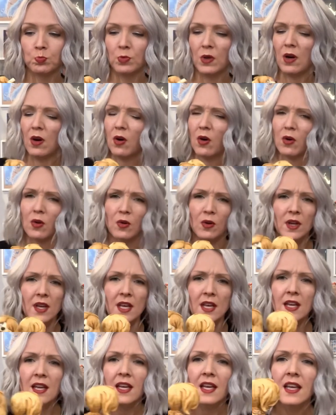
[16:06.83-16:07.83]
Oh,
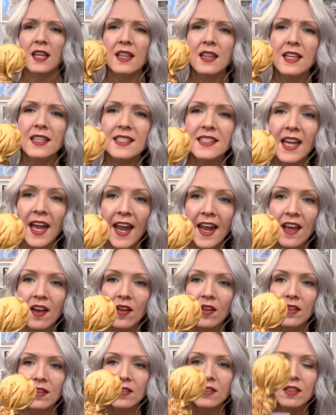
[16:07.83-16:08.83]
the
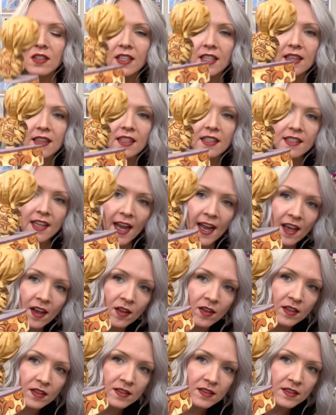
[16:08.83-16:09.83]
tail. Look at the
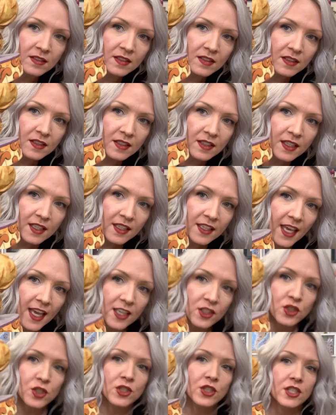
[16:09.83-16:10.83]
tail.
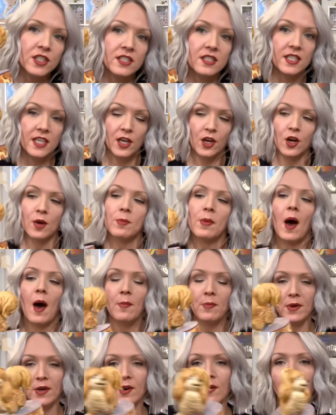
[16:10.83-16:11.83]
Can't you just see her
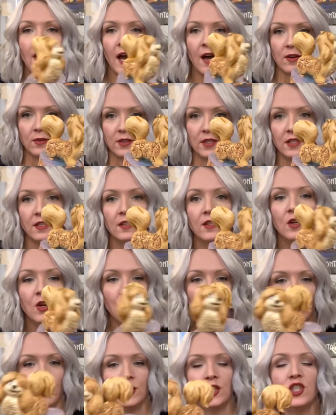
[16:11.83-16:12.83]
bopping around
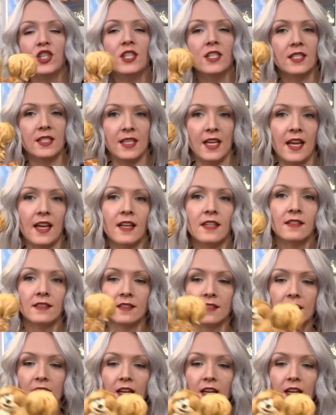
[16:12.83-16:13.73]
when she's singing?